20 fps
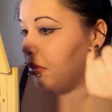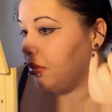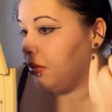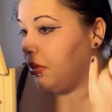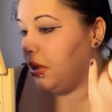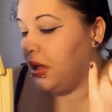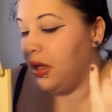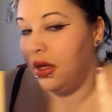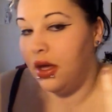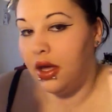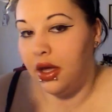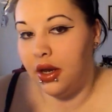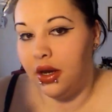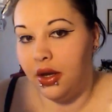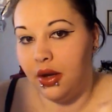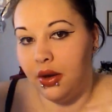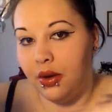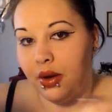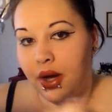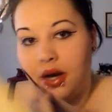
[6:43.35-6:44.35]
We can kind
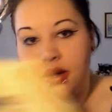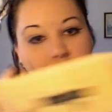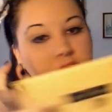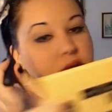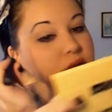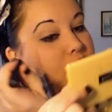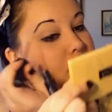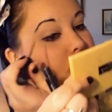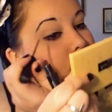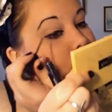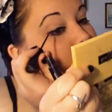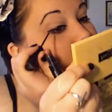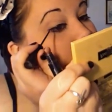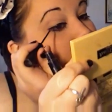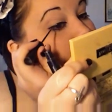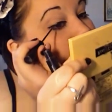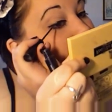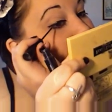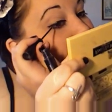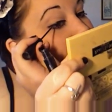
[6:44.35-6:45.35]
of go out and do a
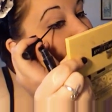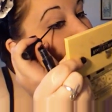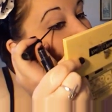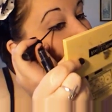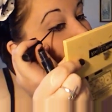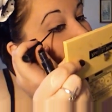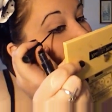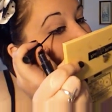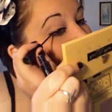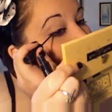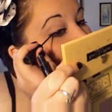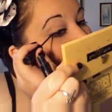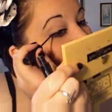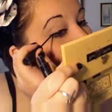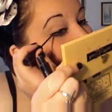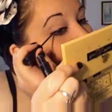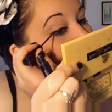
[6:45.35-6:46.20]
little bit of cat thing.